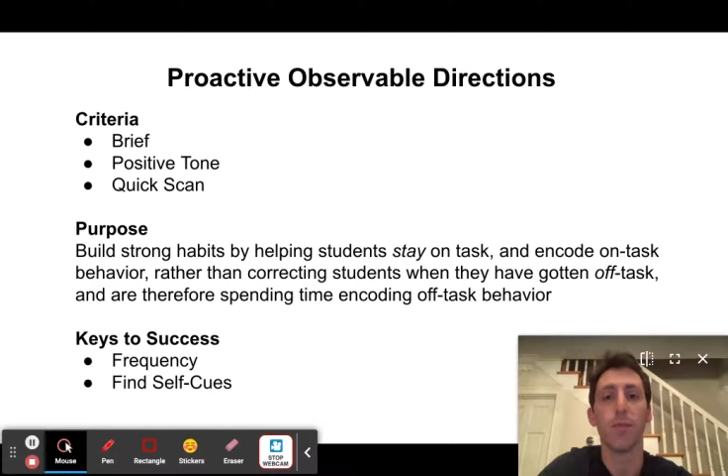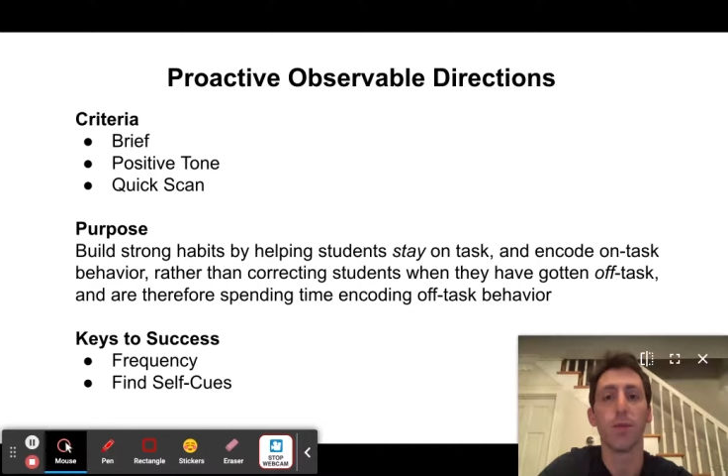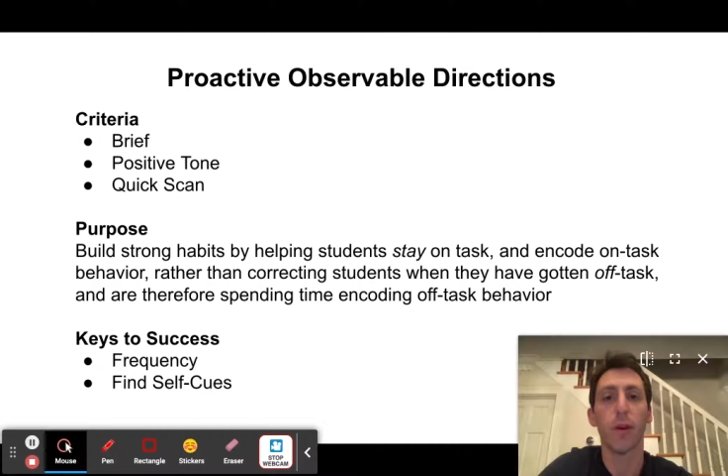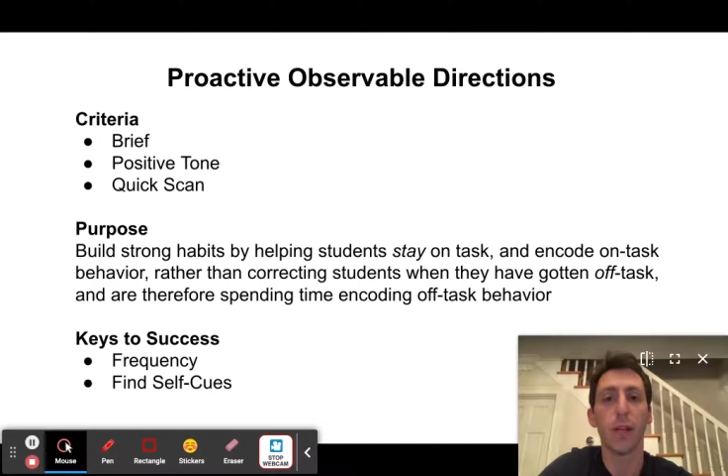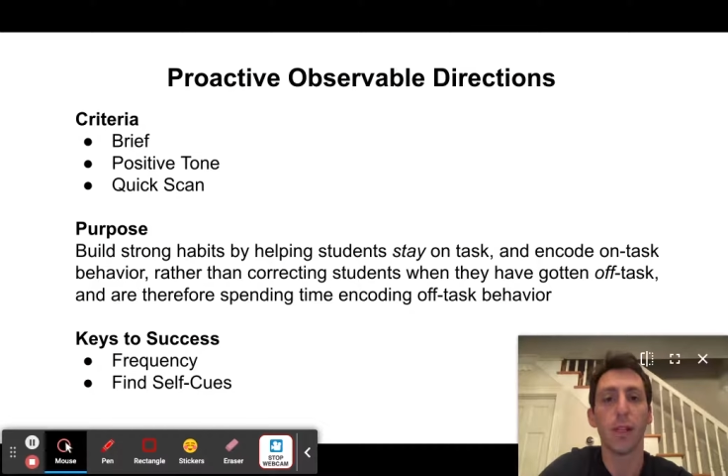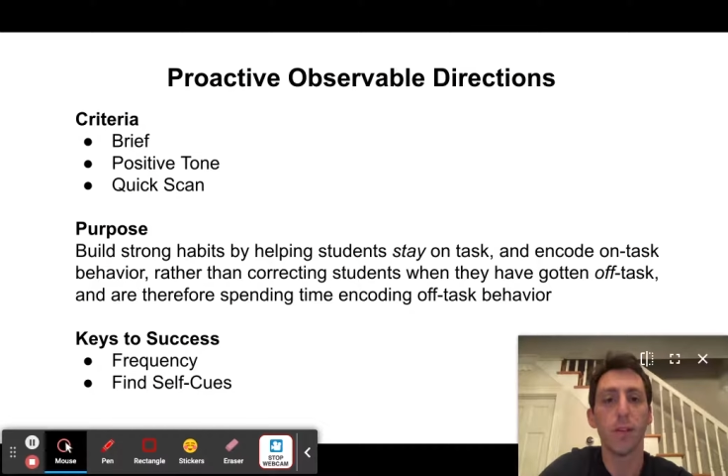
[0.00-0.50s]

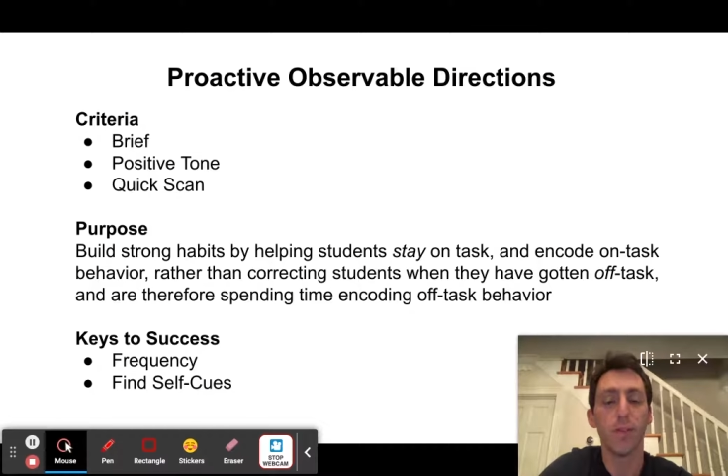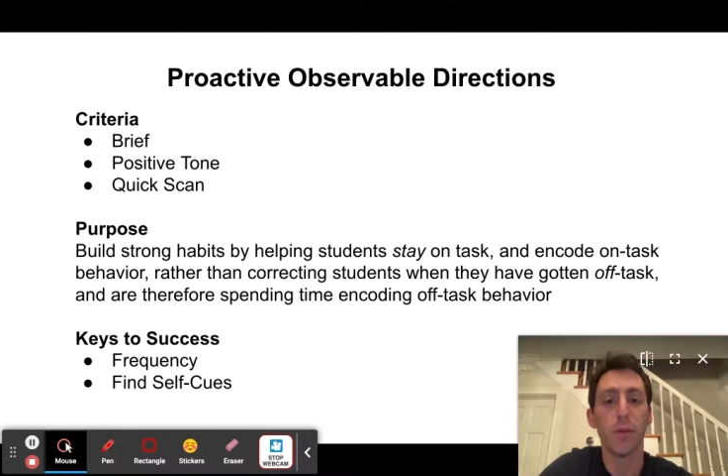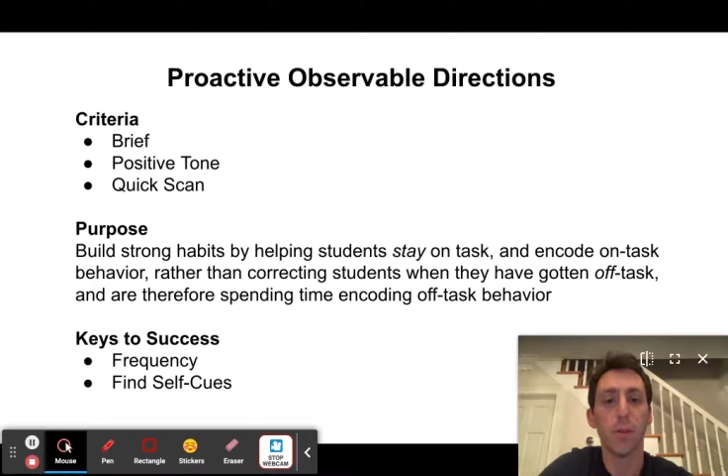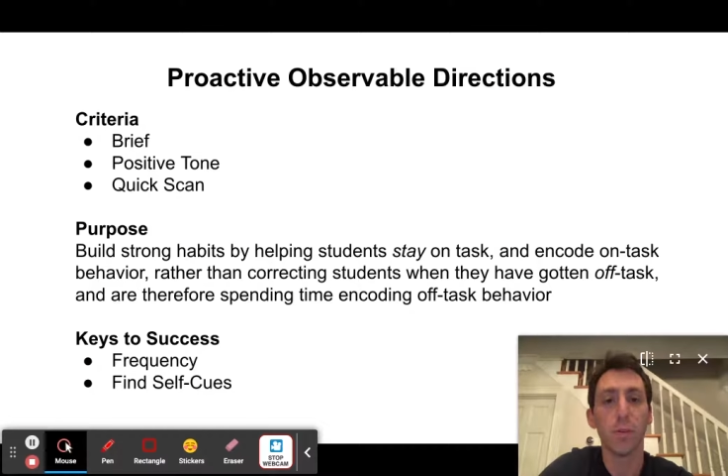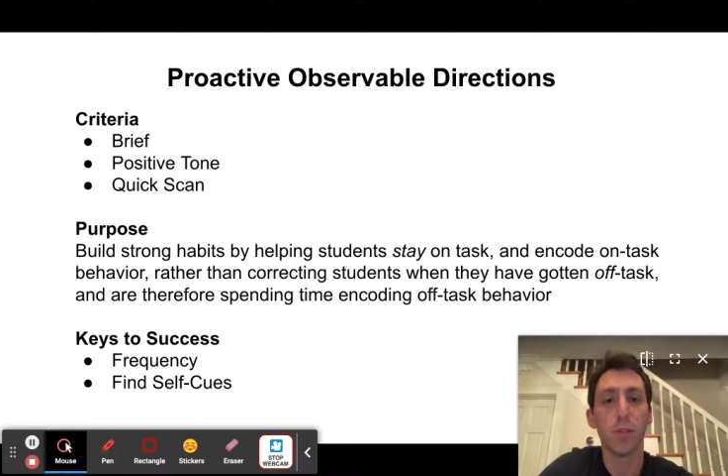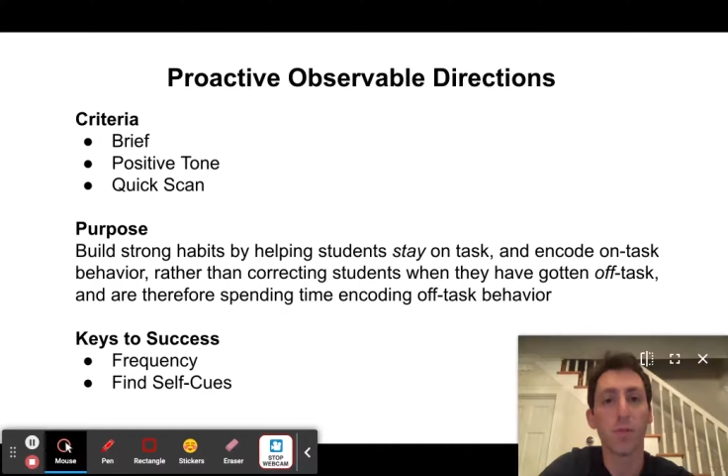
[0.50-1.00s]
Proactive
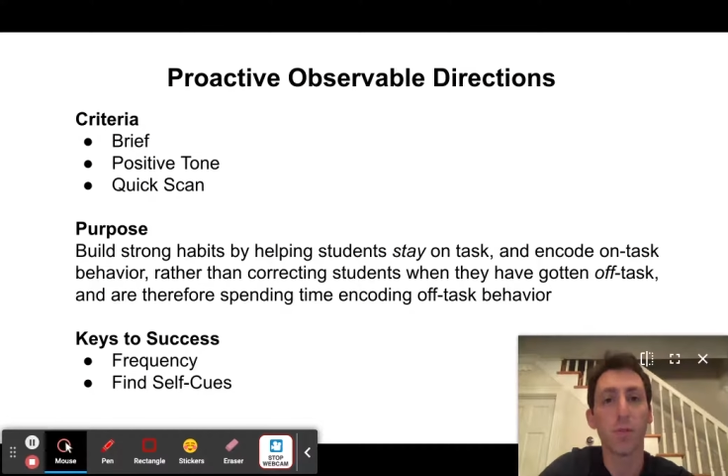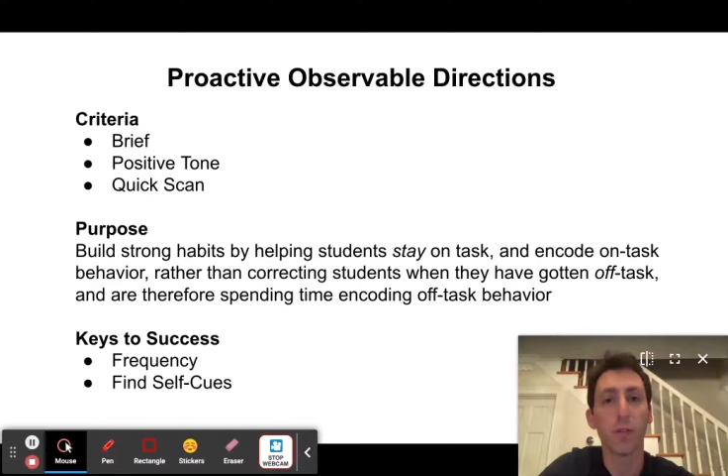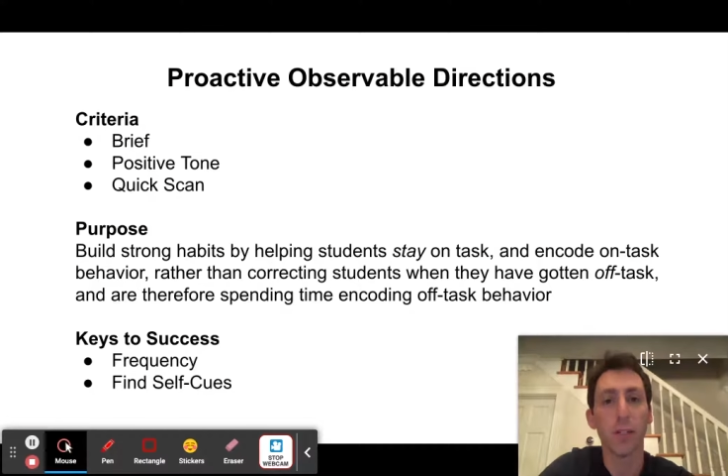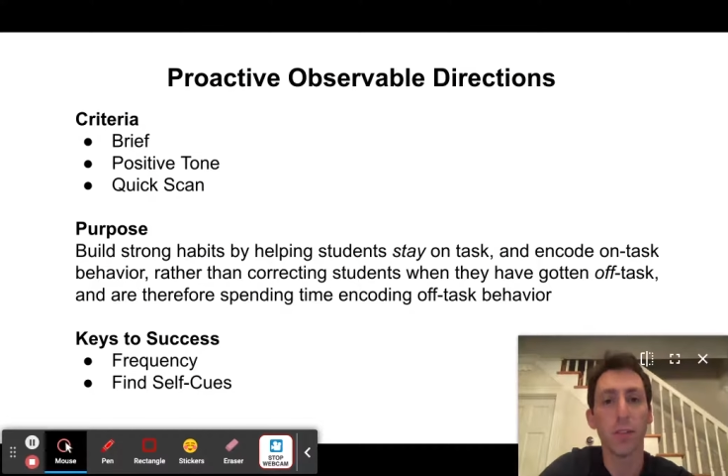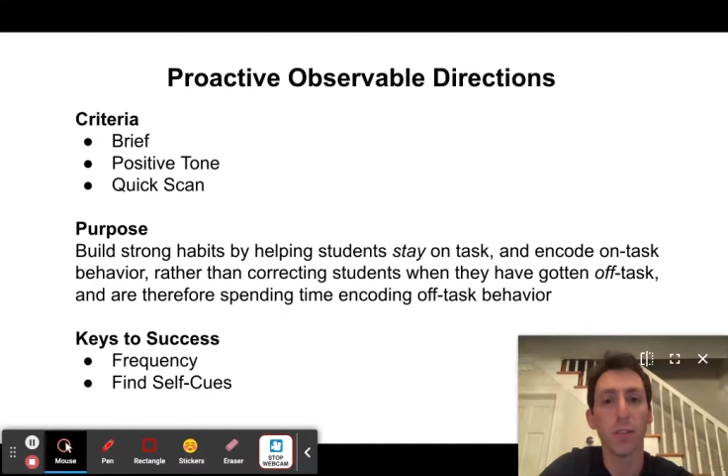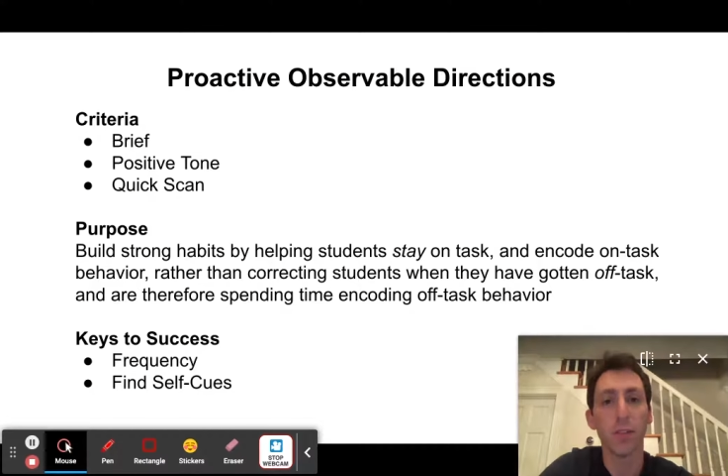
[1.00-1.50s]
observable
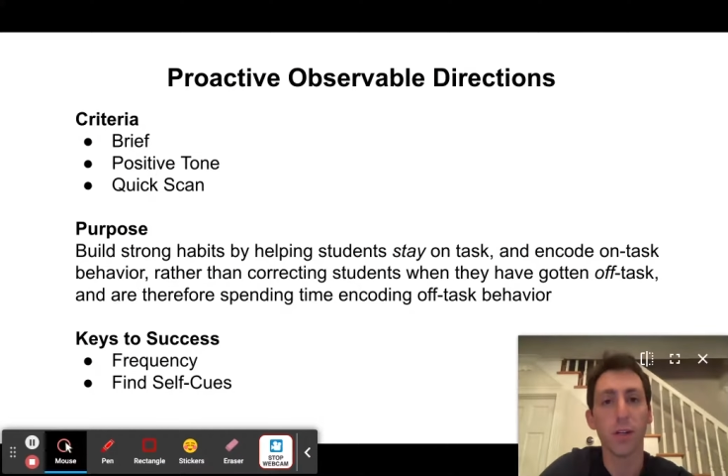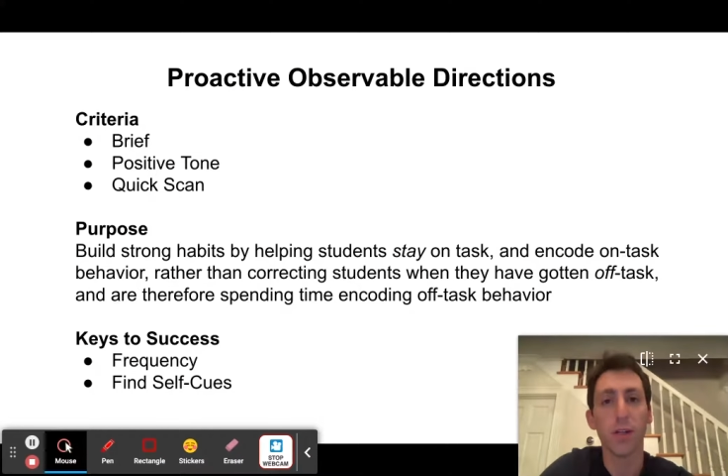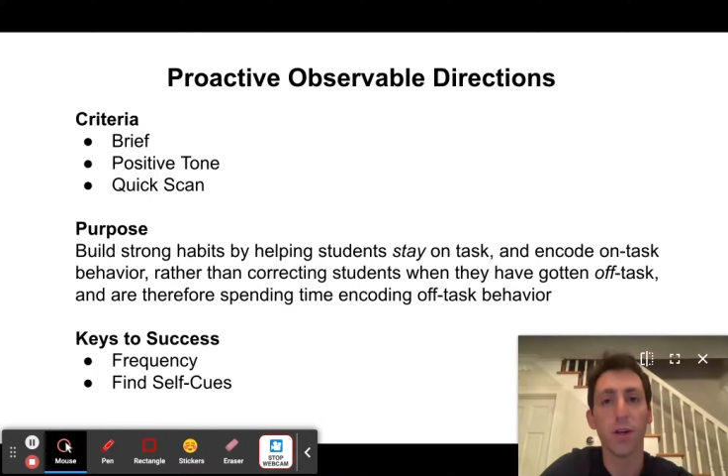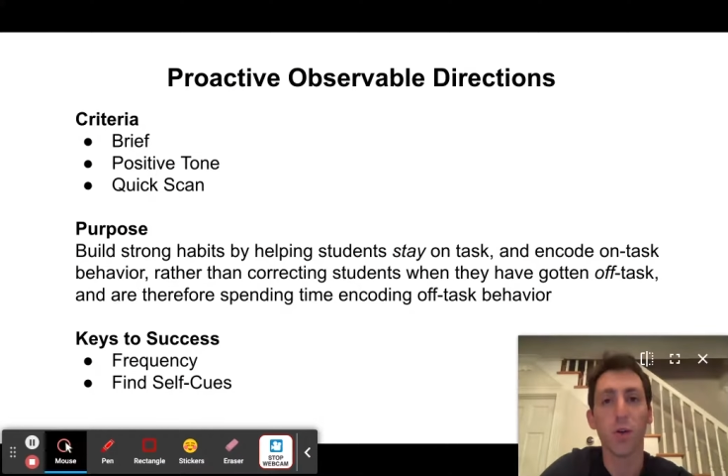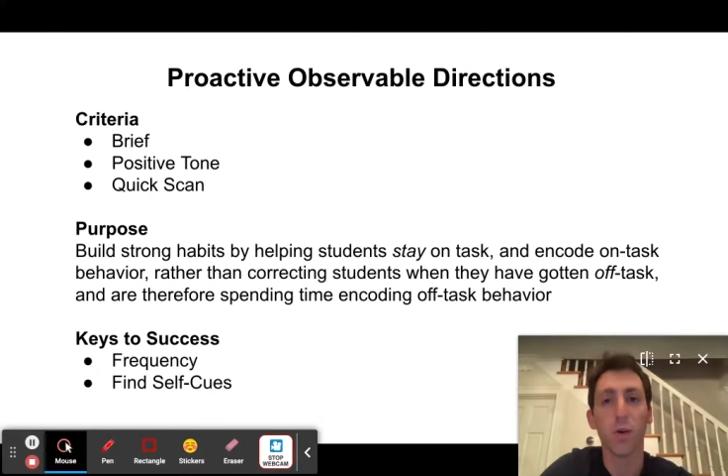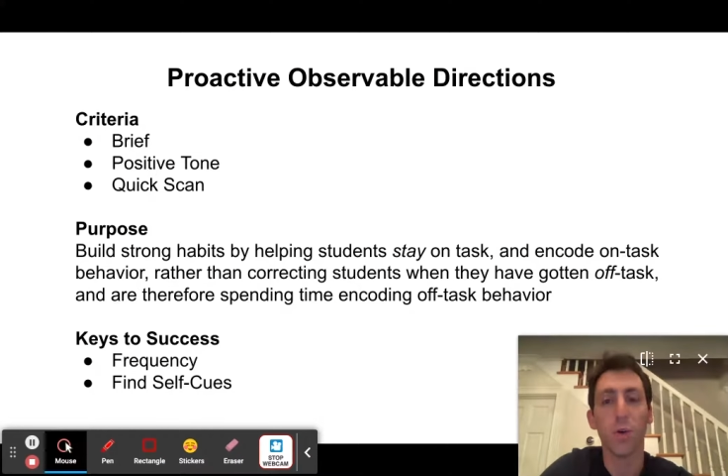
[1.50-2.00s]
directions
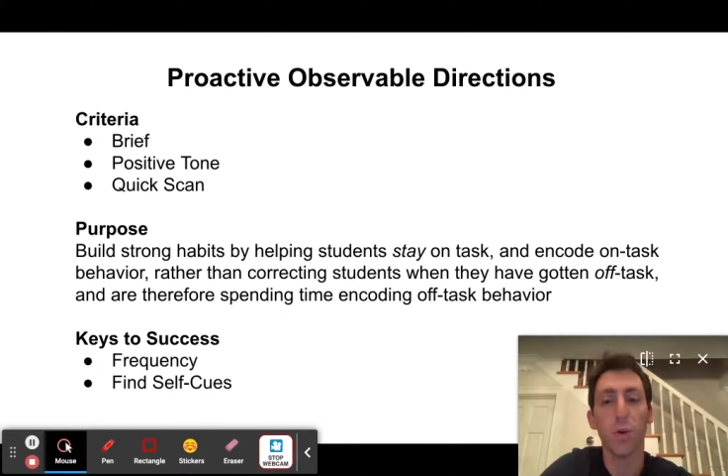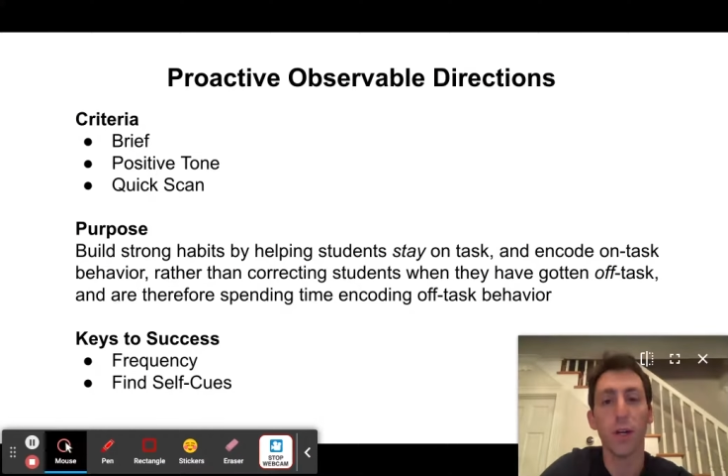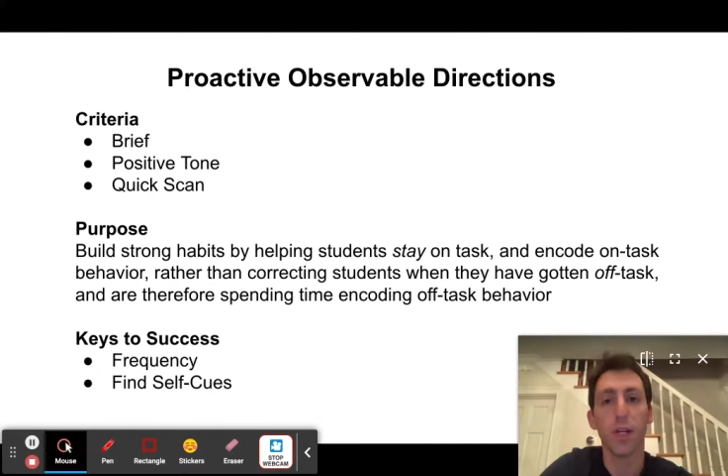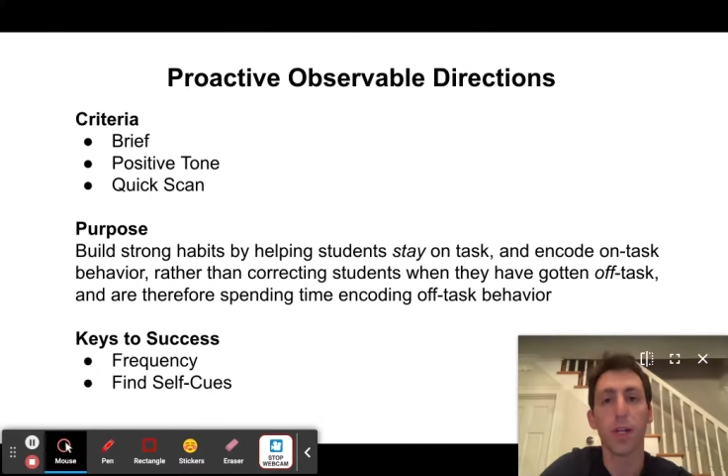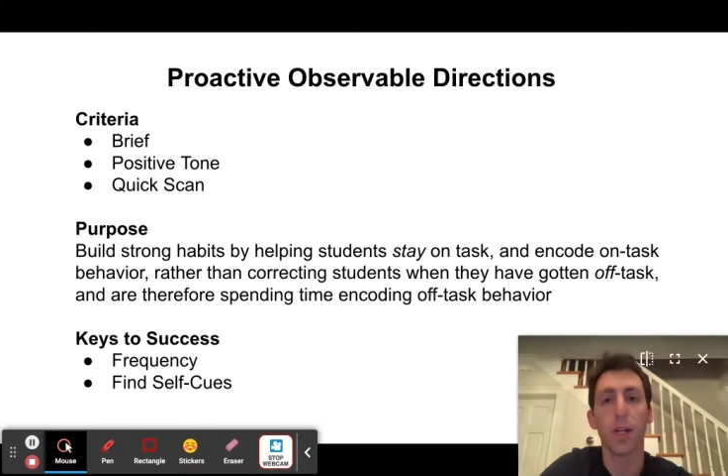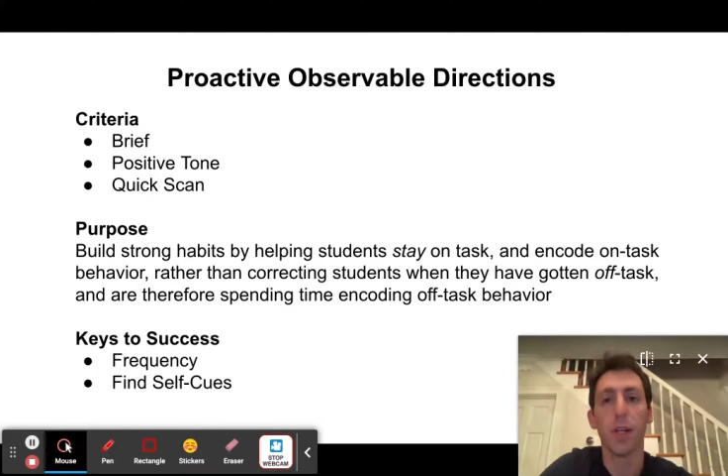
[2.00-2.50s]
are
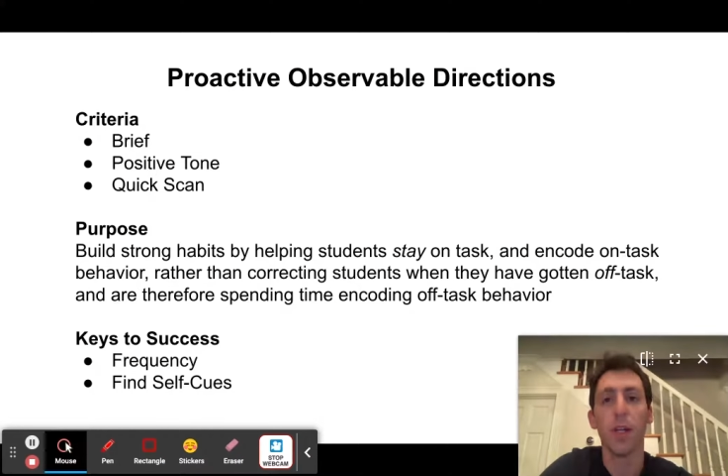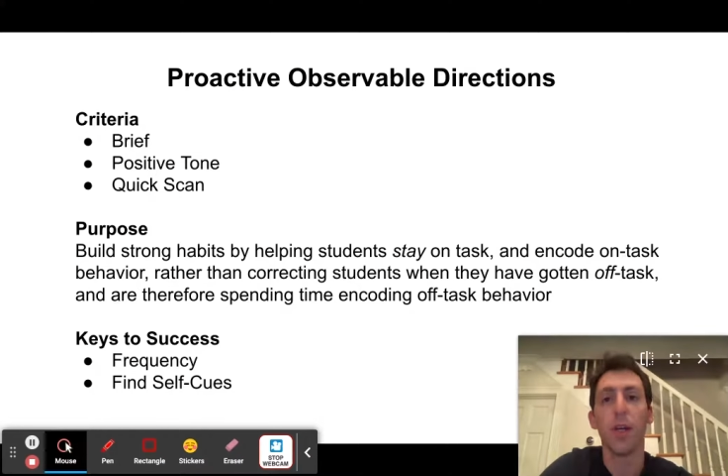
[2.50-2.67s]
quick